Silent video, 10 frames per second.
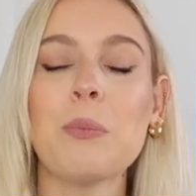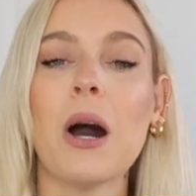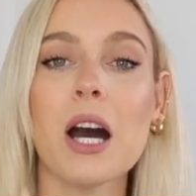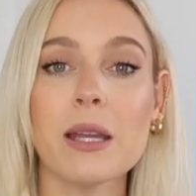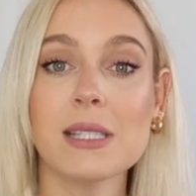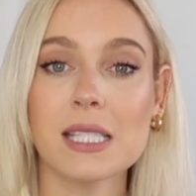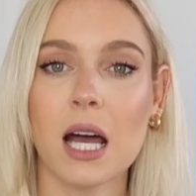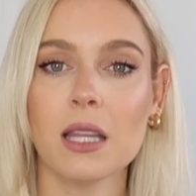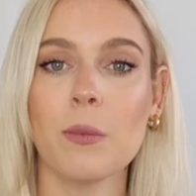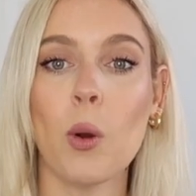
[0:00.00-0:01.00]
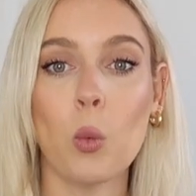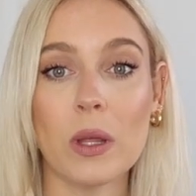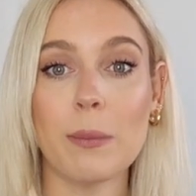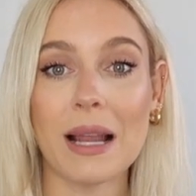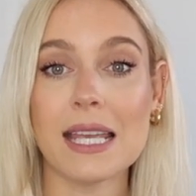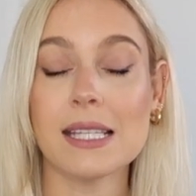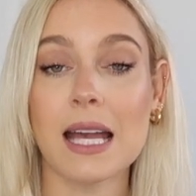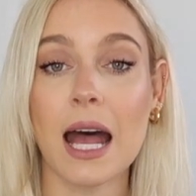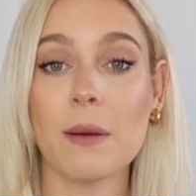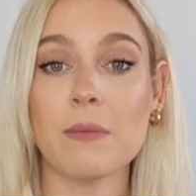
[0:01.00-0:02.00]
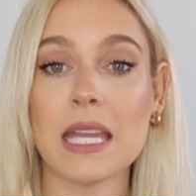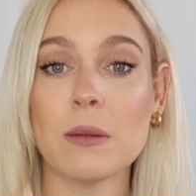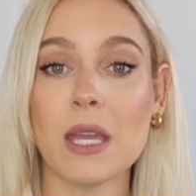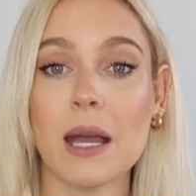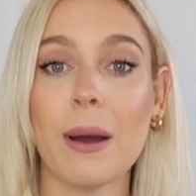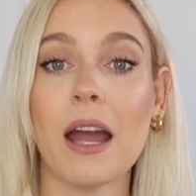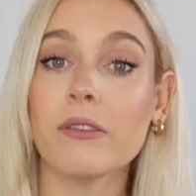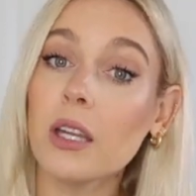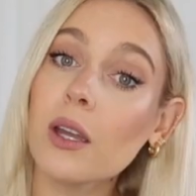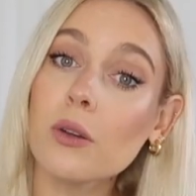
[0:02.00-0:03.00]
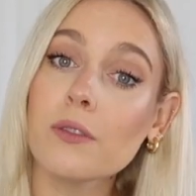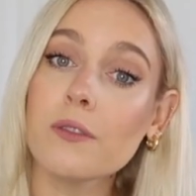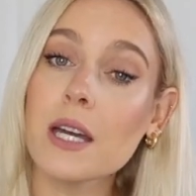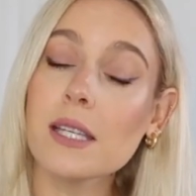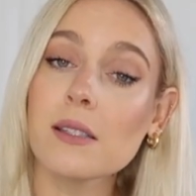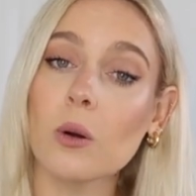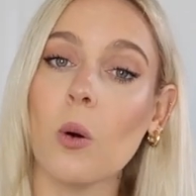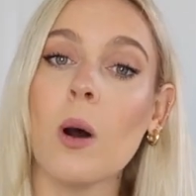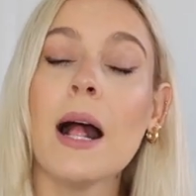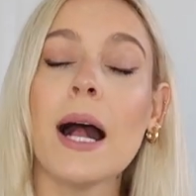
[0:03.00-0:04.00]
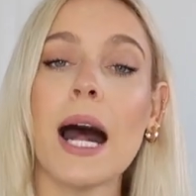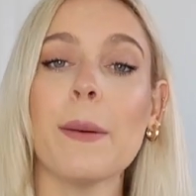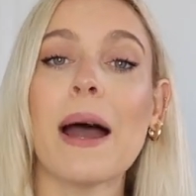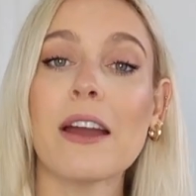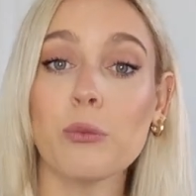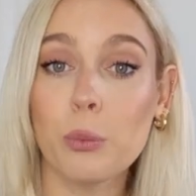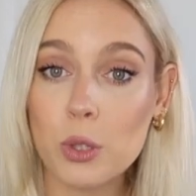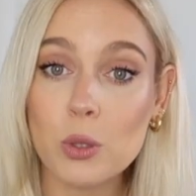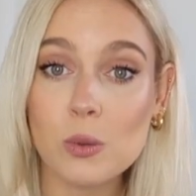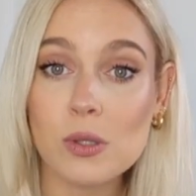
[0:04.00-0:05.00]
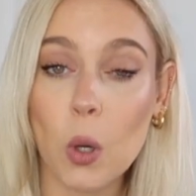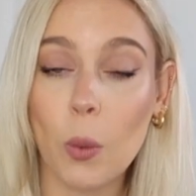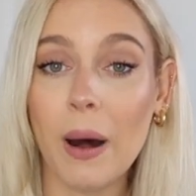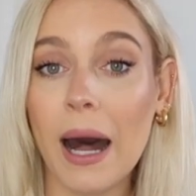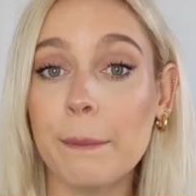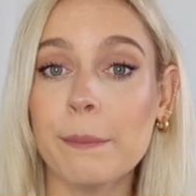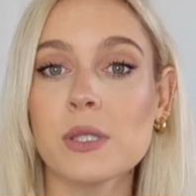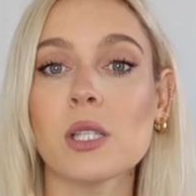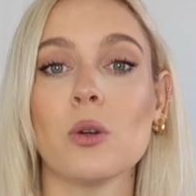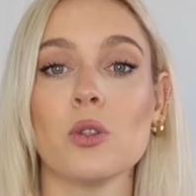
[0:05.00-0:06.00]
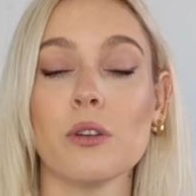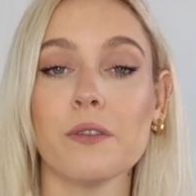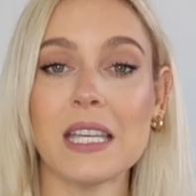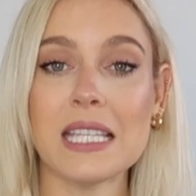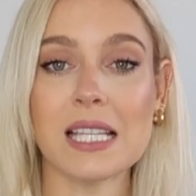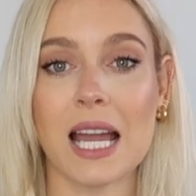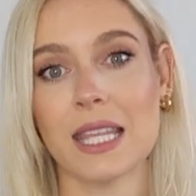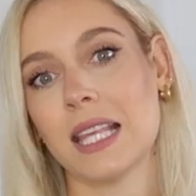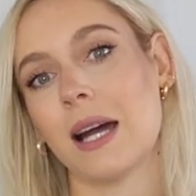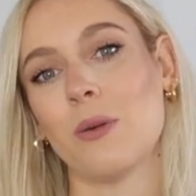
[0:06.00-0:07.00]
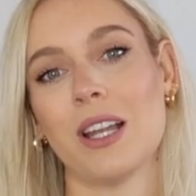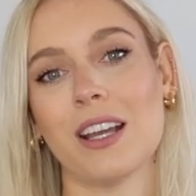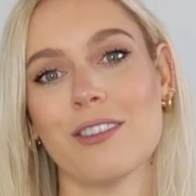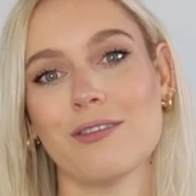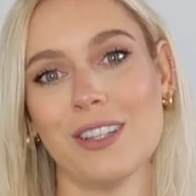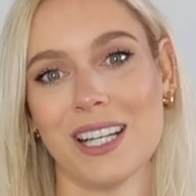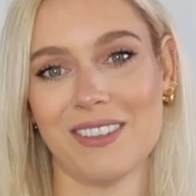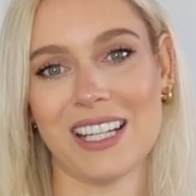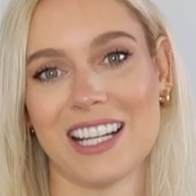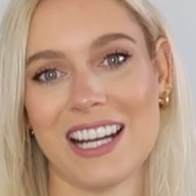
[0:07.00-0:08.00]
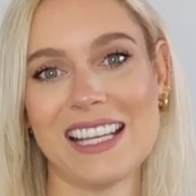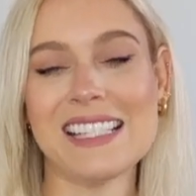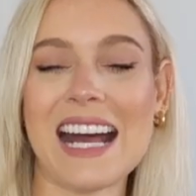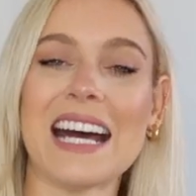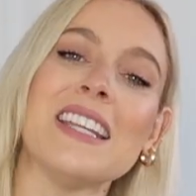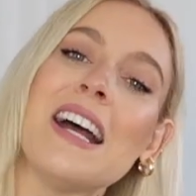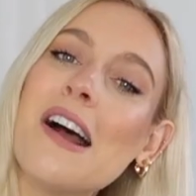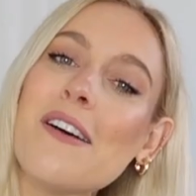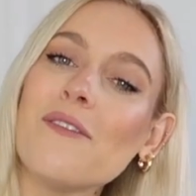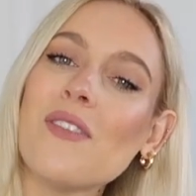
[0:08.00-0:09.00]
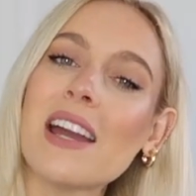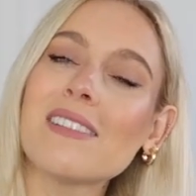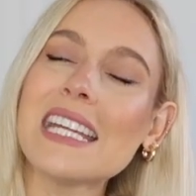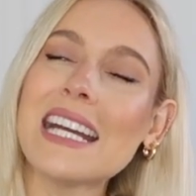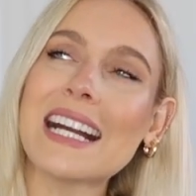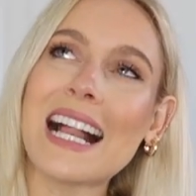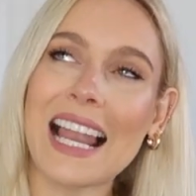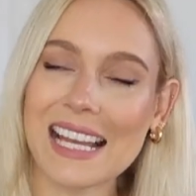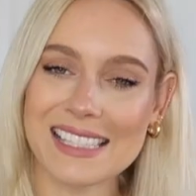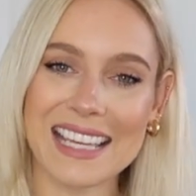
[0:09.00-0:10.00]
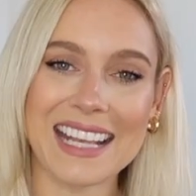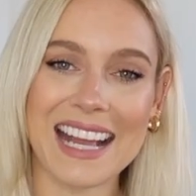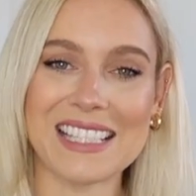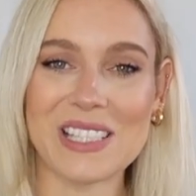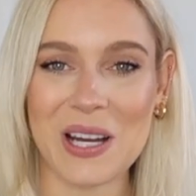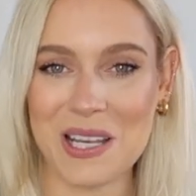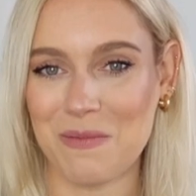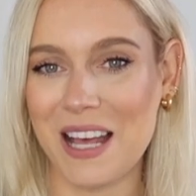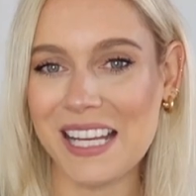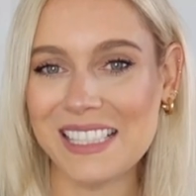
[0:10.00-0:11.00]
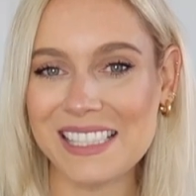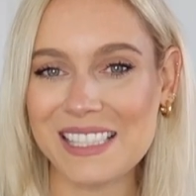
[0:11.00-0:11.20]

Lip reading: But I would style them with a blazer and maybe a pair of loafers or a pair of boots or pumps on your feet. I think that would look really nice and very classic and timeless.